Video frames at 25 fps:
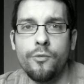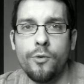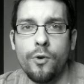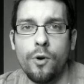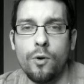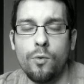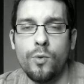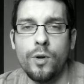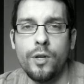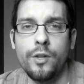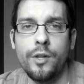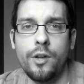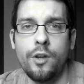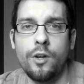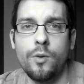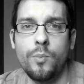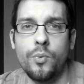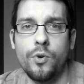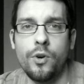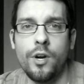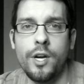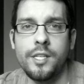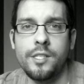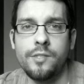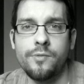for a really
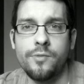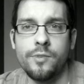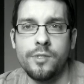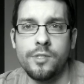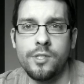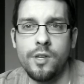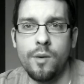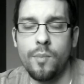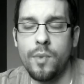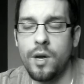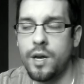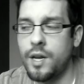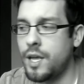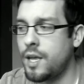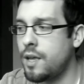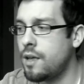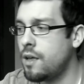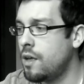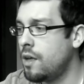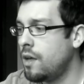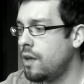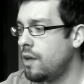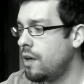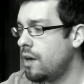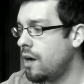good price for
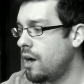somebody.